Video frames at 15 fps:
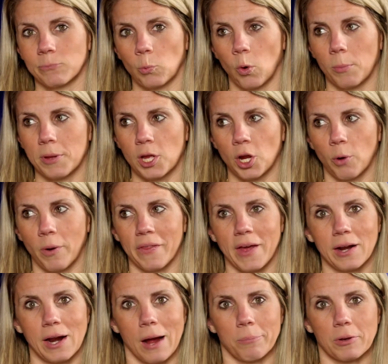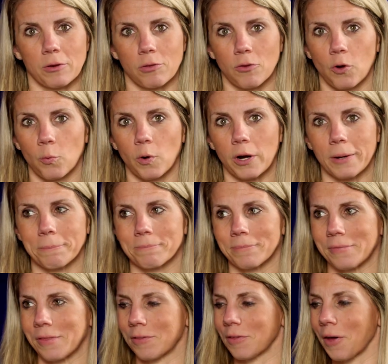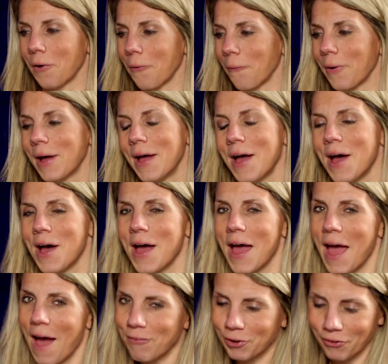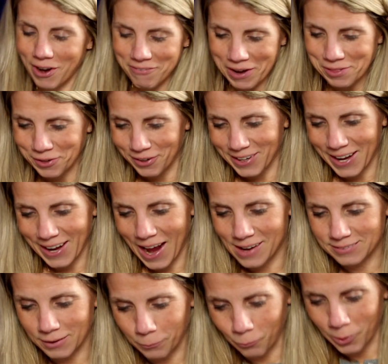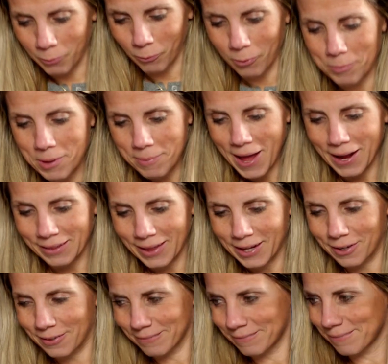We'll be here when that happens. Don't worry. So have a great rest of your day, guys, and we will be back later.